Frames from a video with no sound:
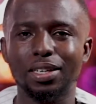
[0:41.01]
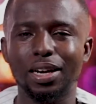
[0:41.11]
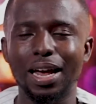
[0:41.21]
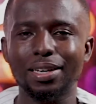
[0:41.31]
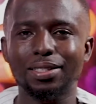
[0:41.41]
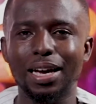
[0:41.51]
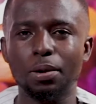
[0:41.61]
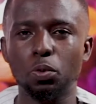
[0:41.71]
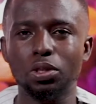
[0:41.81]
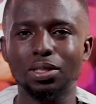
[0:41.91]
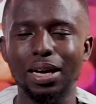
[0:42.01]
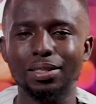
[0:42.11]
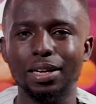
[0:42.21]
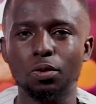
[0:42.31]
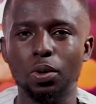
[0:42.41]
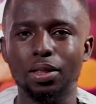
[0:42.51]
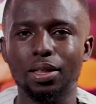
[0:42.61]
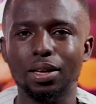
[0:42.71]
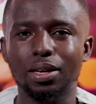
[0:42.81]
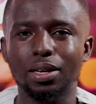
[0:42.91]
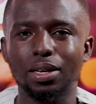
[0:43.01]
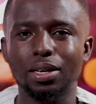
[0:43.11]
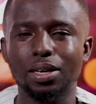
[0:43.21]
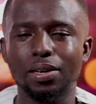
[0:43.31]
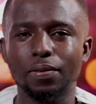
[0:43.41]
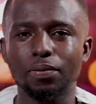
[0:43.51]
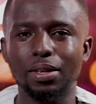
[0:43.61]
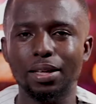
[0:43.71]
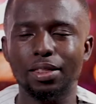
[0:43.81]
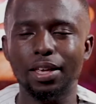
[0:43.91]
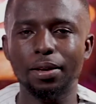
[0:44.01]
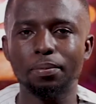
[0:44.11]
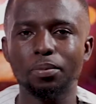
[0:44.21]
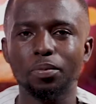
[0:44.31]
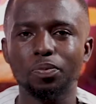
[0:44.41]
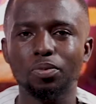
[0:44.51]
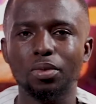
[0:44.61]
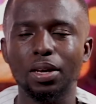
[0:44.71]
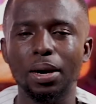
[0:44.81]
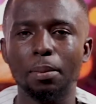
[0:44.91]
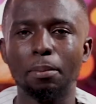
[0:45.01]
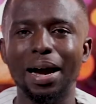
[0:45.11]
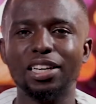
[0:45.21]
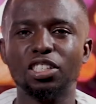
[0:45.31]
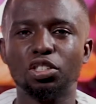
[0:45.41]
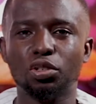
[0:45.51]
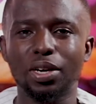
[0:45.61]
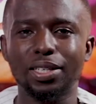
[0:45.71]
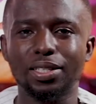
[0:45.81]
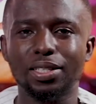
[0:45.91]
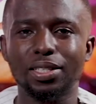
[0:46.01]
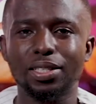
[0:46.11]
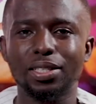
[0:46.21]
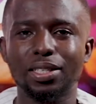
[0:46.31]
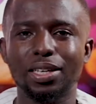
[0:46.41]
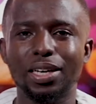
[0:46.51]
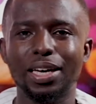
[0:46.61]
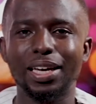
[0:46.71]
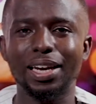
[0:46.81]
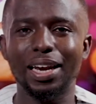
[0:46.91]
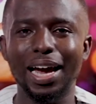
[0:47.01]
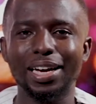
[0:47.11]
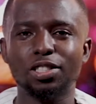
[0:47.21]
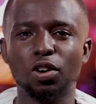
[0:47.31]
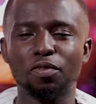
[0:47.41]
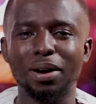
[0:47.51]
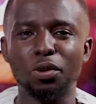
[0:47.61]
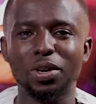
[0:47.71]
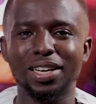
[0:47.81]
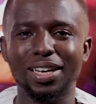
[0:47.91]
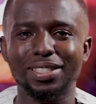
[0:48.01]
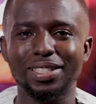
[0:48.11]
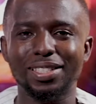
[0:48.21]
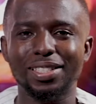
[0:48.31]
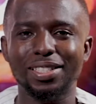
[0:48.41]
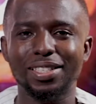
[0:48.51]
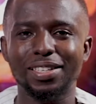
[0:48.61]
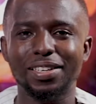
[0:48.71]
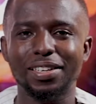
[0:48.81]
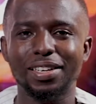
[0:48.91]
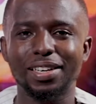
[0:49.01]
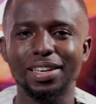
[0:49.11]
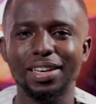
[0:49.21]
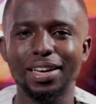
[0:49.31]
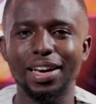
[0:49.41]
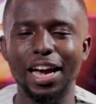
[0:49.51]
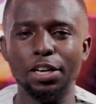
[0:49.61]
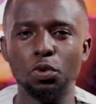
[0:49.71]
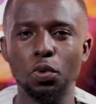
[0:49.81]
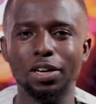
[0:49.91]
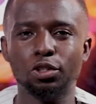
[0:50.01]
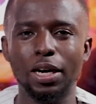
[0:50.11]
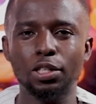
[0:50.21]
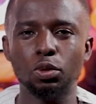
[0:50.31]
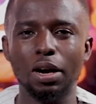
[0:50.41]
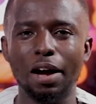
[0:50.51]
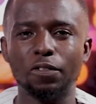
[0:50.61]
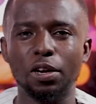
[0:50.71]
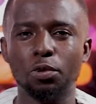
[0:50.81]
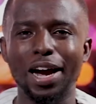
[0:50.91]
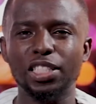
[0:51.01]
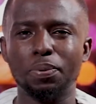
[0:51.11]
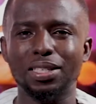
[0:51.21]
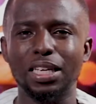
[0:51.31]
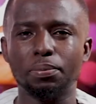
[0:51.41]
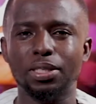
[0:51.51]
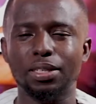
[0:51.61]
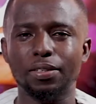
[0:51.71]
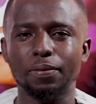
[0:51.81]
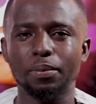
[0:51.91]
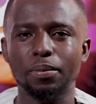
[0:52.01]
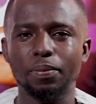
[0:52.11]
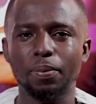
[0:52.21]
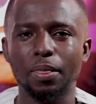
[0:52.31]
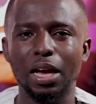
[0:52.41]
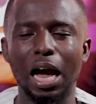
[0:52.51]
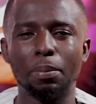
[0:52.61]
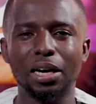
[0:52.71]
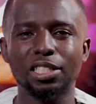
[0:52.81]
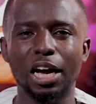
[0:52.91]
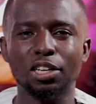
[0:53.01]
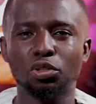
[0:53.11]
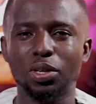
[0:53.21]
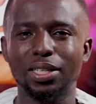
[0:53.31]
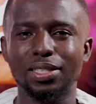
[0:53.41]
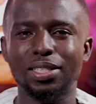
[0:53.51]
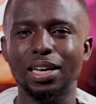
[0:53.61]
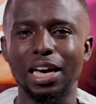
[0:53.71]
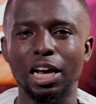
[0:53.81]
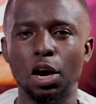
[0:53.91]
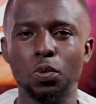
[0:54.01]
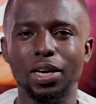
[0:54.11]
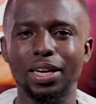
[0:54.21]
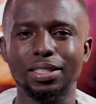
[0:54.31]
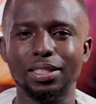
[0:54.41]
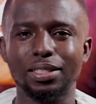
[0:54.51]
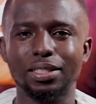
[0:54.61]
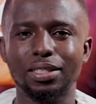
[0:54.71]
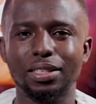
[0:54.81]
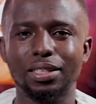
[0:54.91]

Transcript: The last time we started with the theme, My Strength in Light of My Weaknesses. And we were trying to have the right perception about our strengths and our weaknesses.